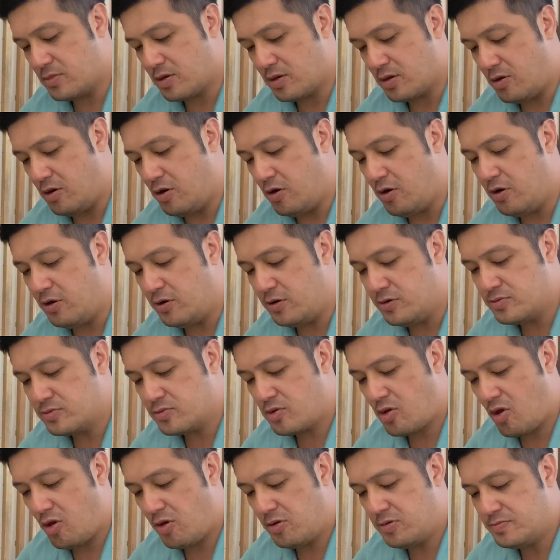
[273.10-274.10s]
Oh,
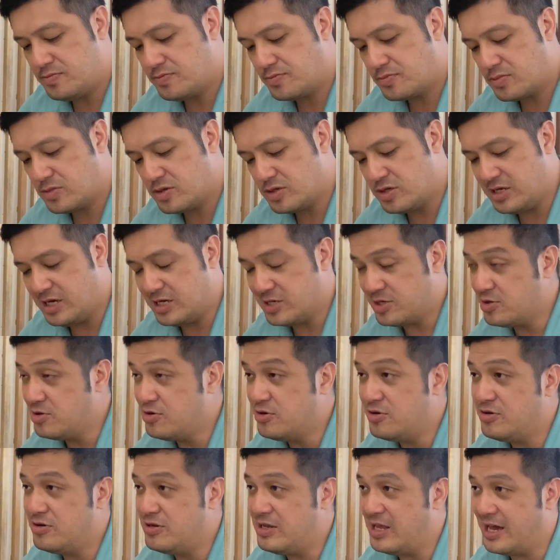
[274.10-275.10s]
so there's
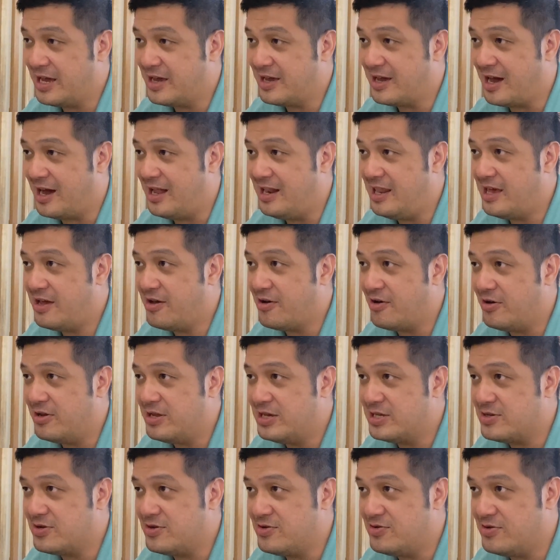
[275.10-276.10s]
no like garlic or
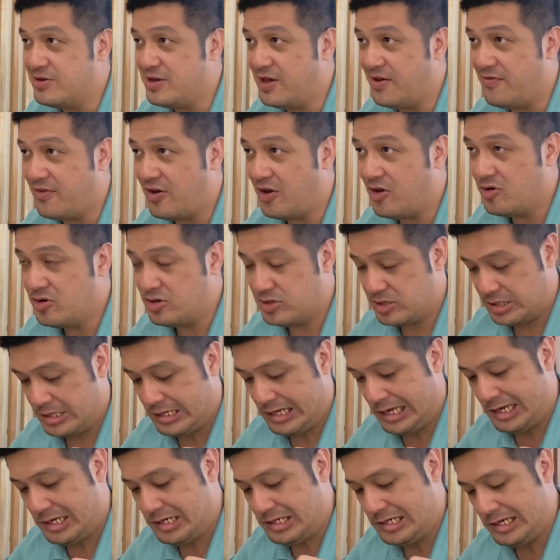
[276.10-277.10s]
this all don't have.
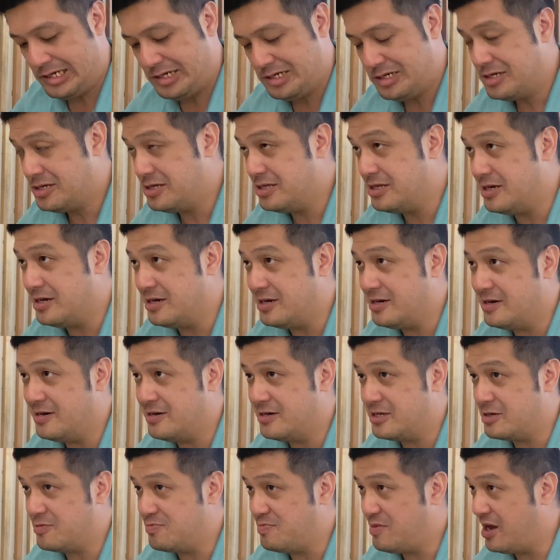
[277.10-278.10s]
The
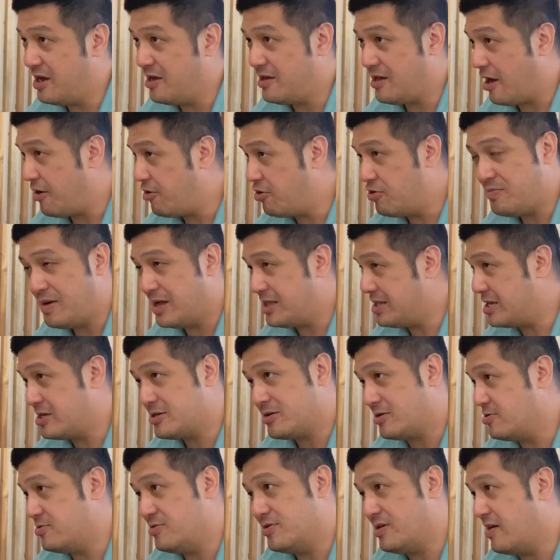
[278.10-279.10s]
smell, aromatics
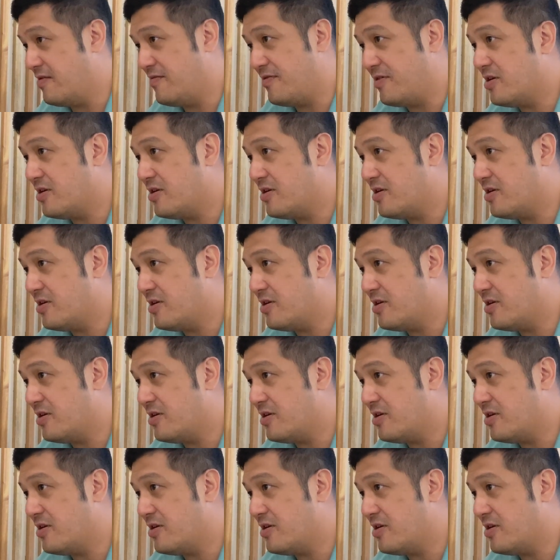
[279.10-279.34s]
all don't have.